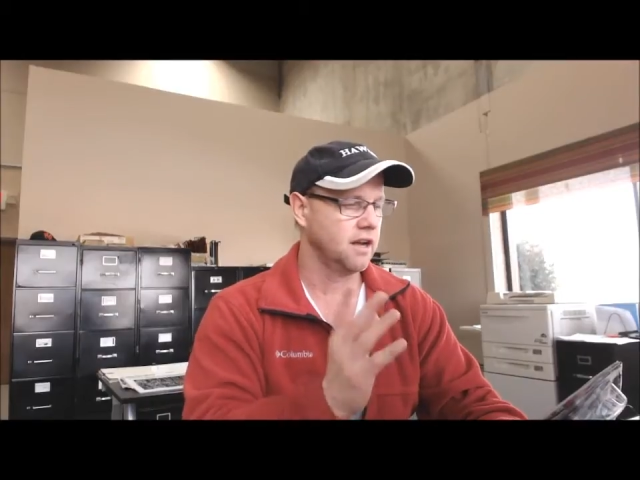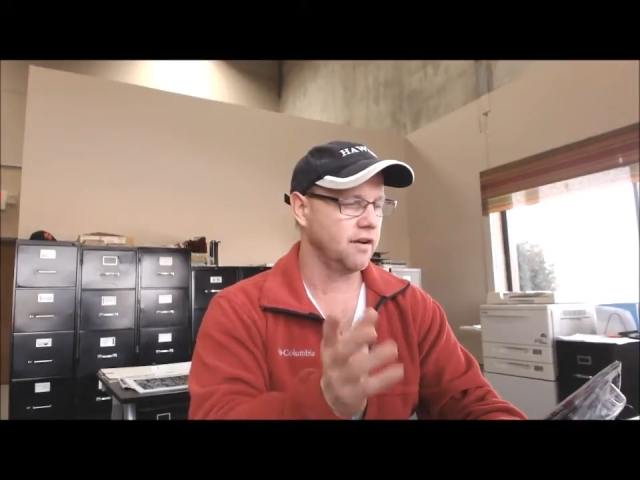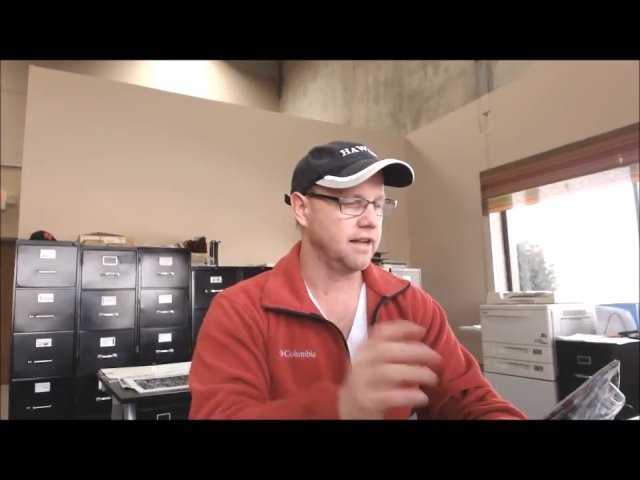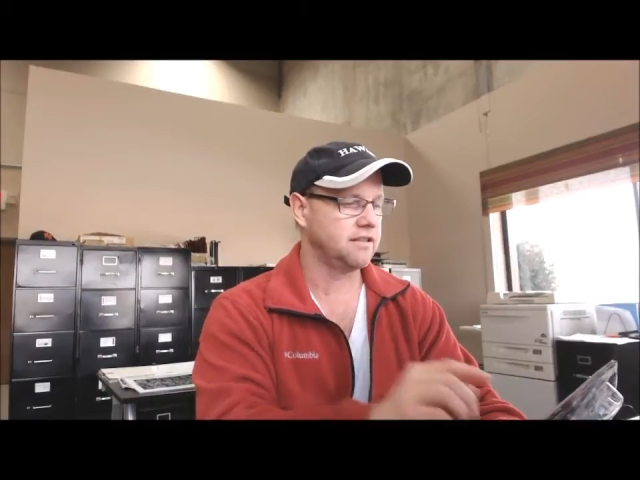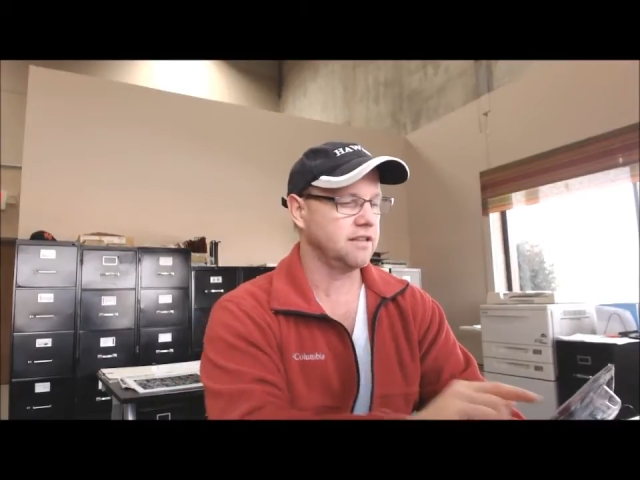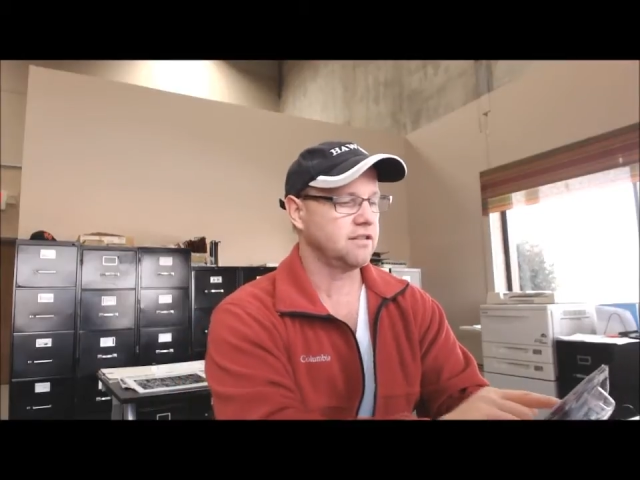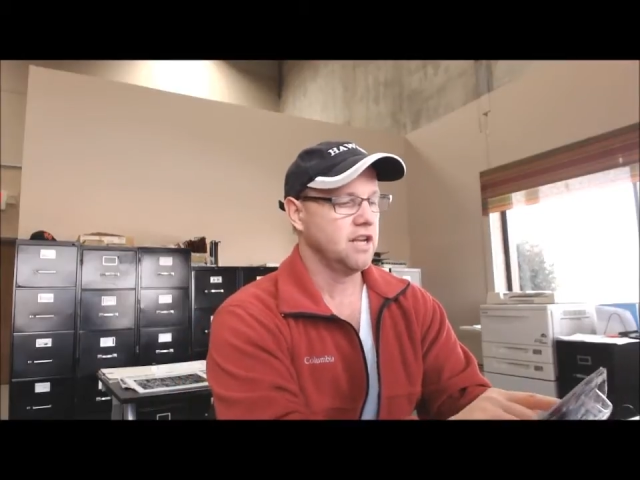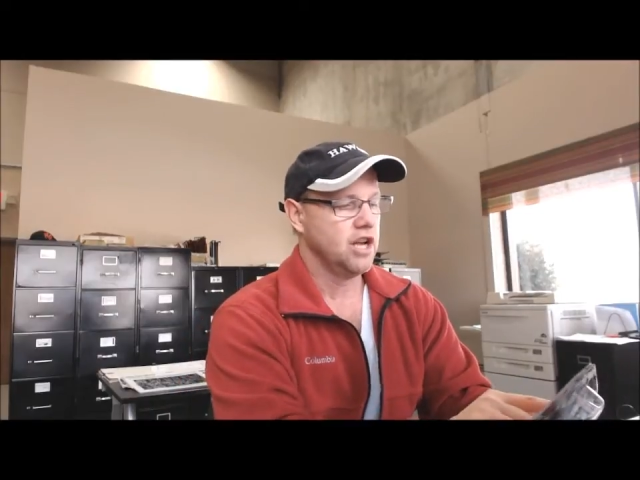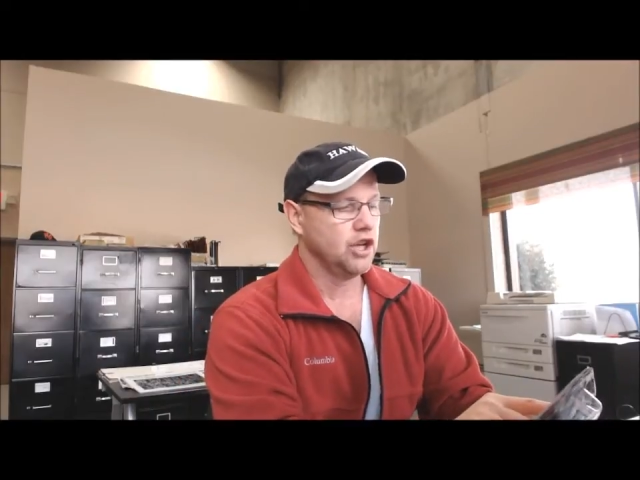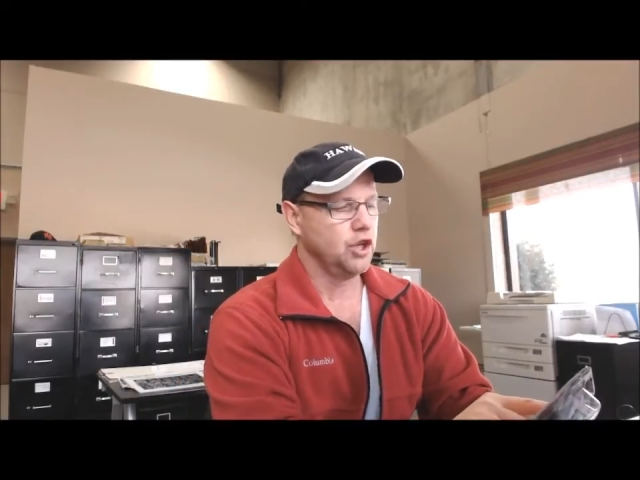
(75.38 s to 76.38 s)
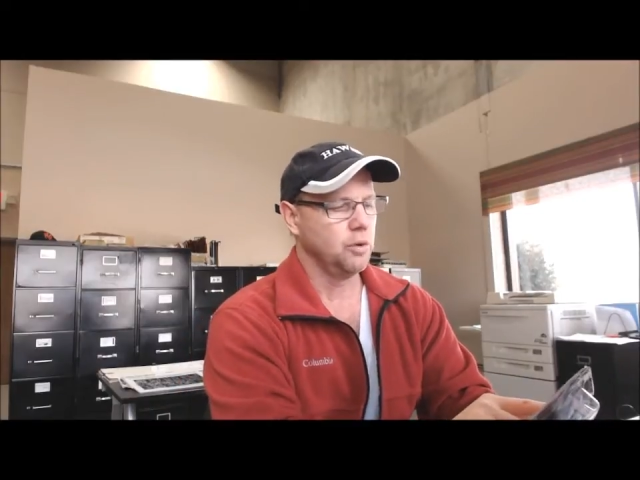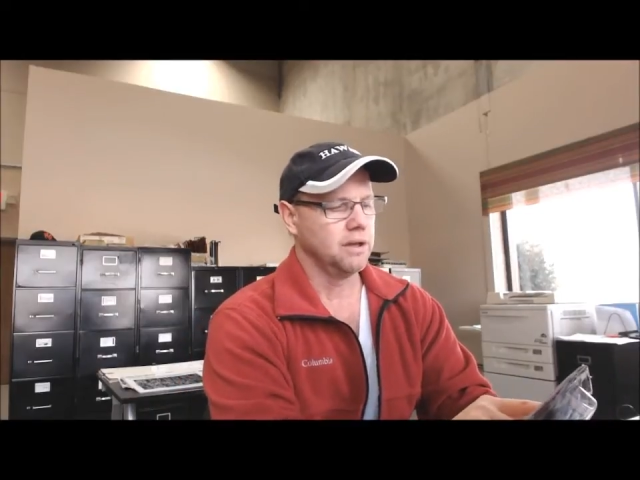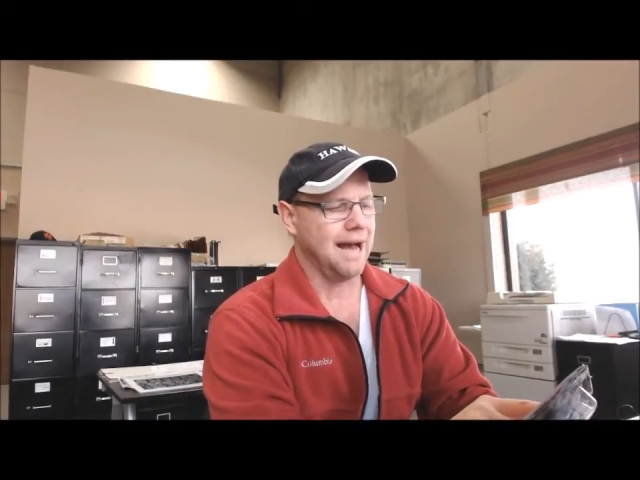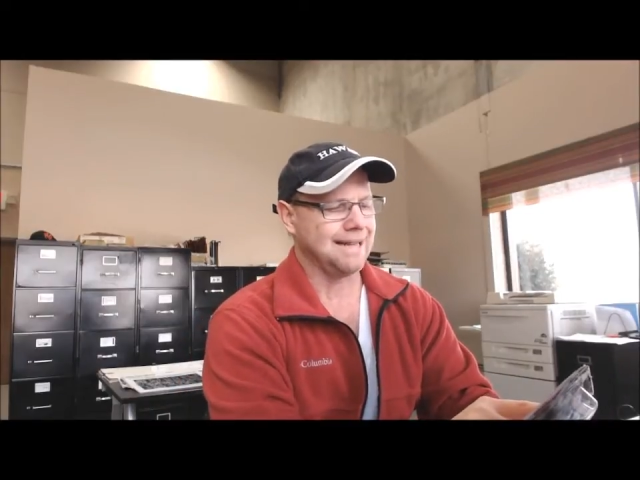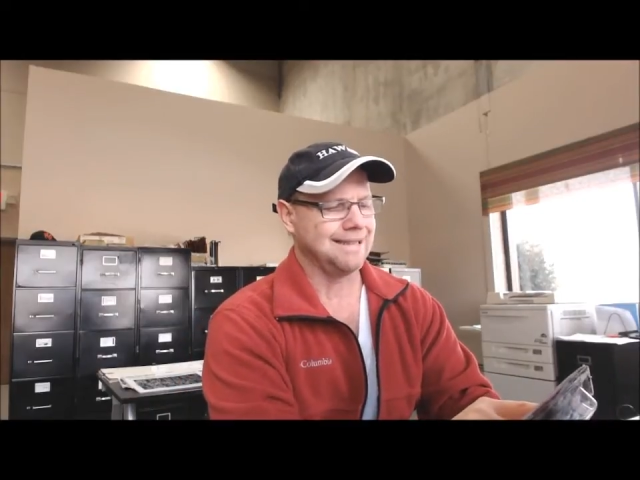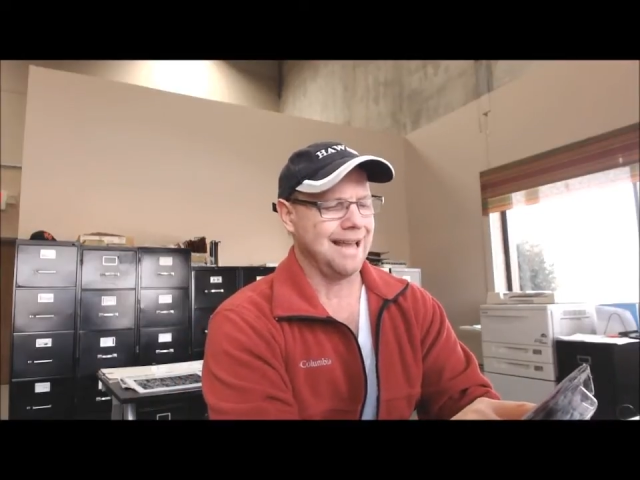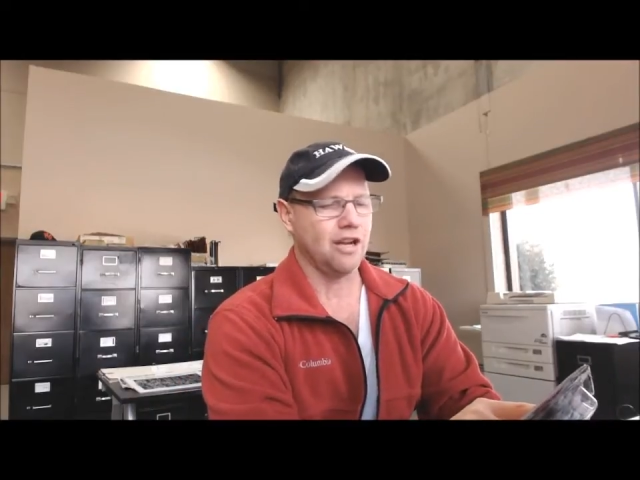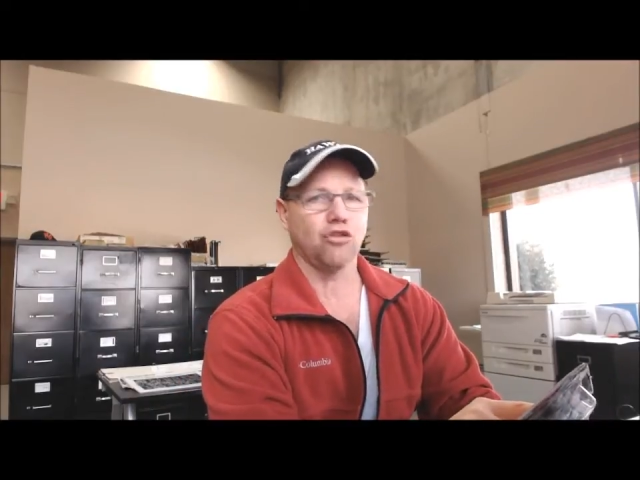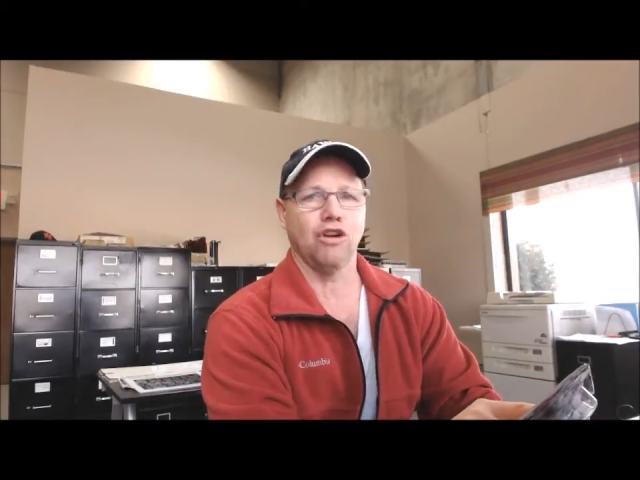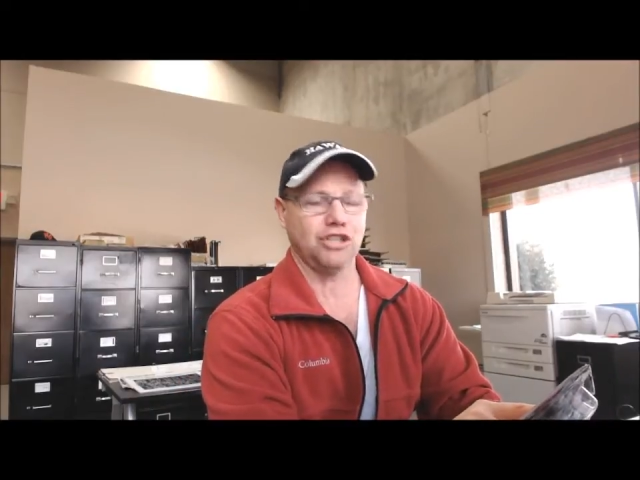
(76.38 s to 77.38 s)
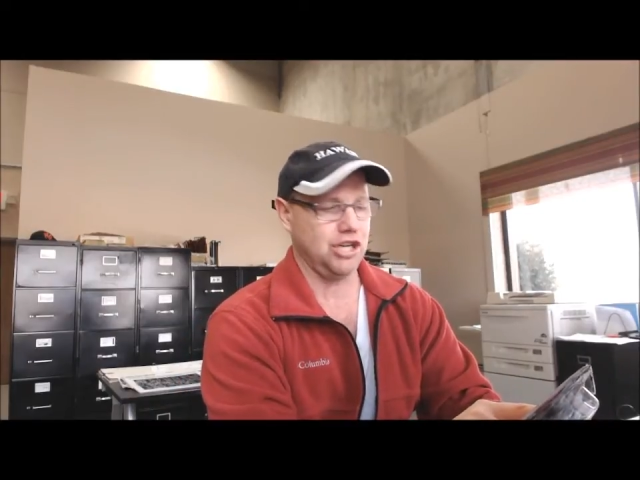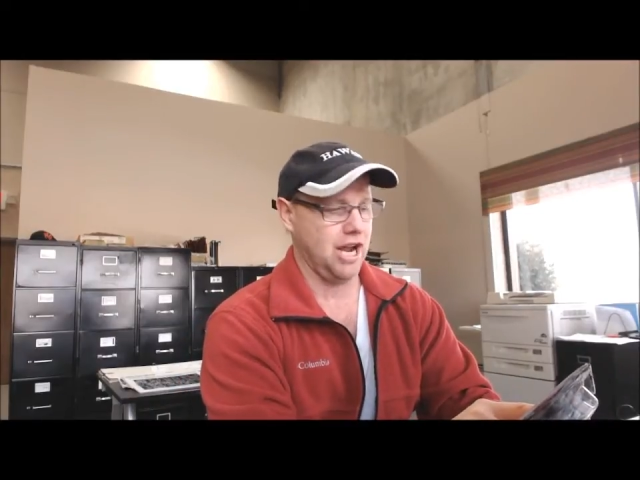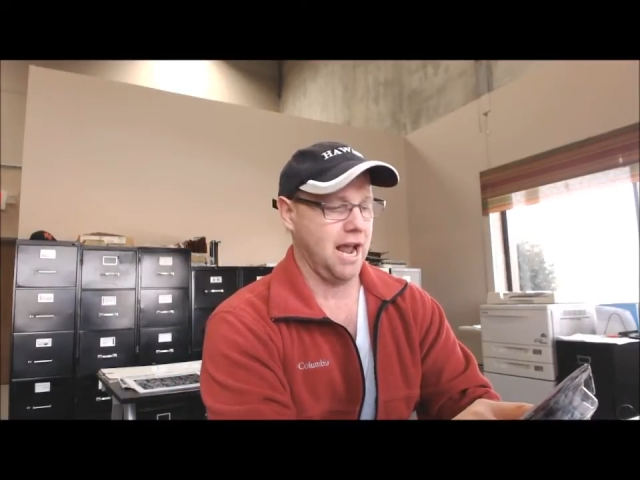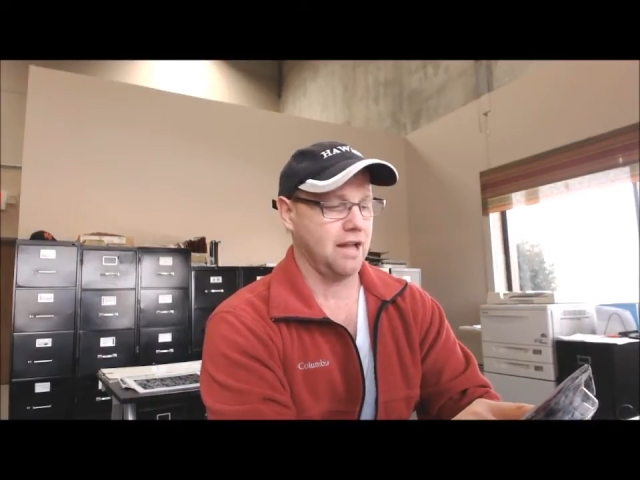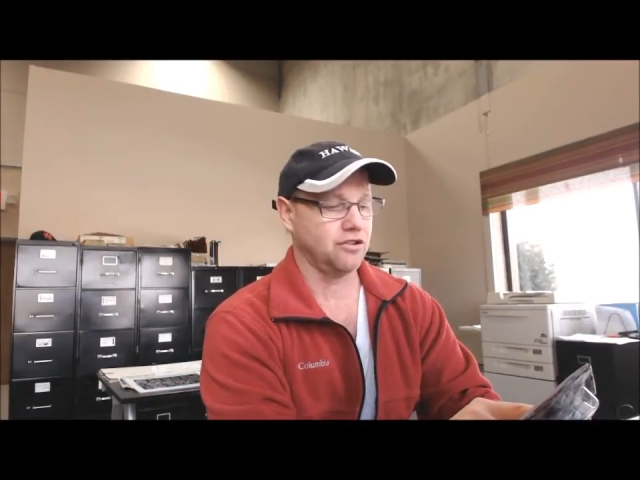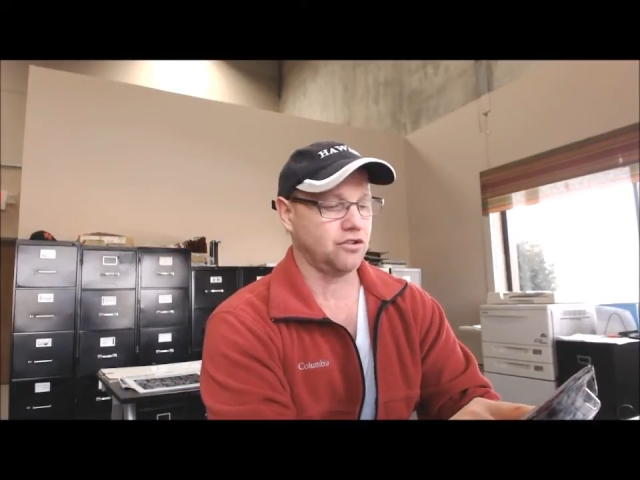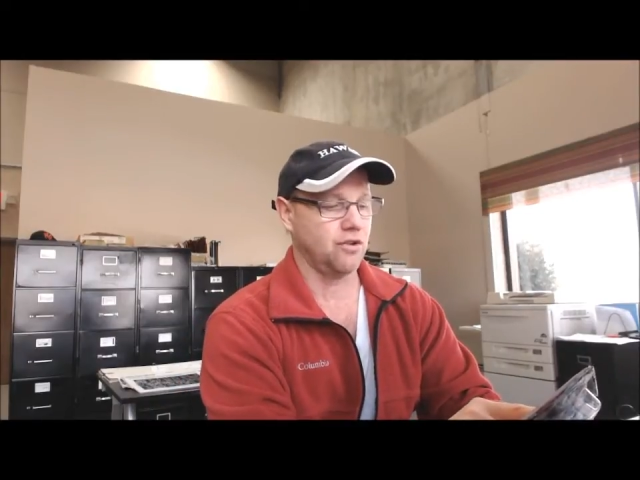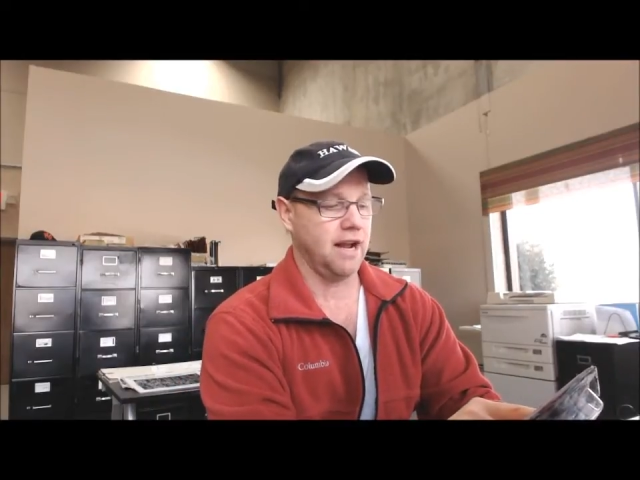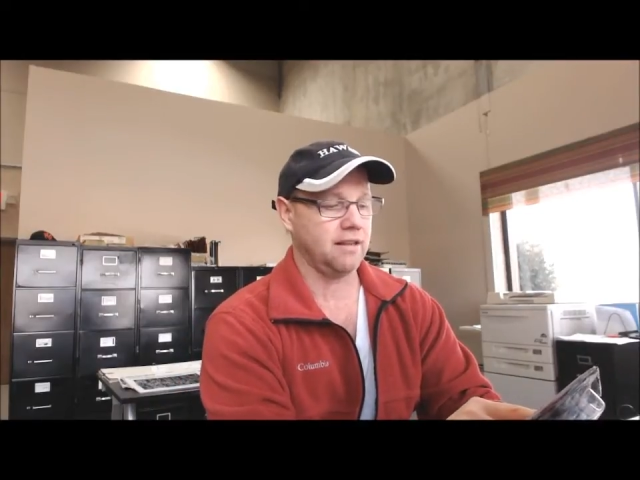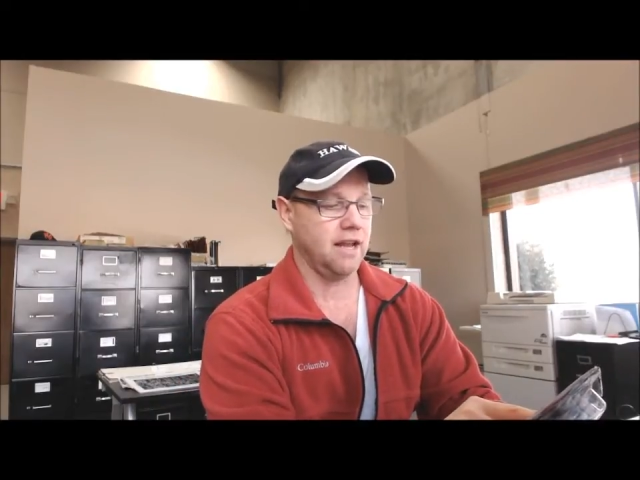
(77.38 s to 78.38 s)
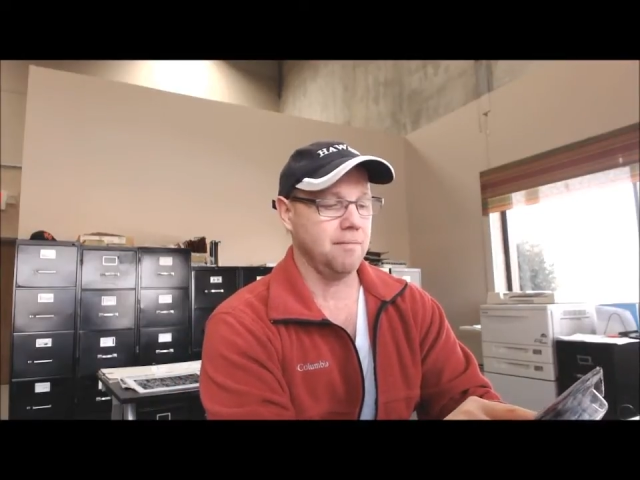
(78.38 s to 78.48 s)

All right, it says you will not gain crushing hand strength